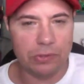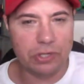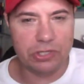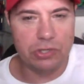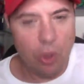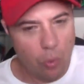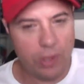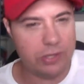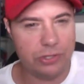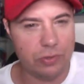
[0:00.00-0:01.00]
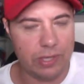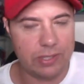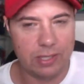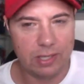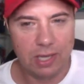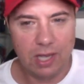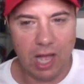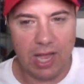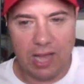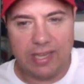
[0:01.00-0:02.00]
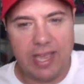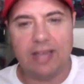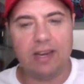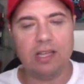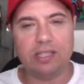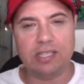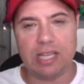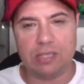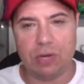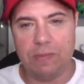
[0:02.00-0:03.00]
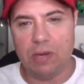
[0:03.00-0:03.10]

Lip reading: There's no way to do it. I can't, like, that's what I mean.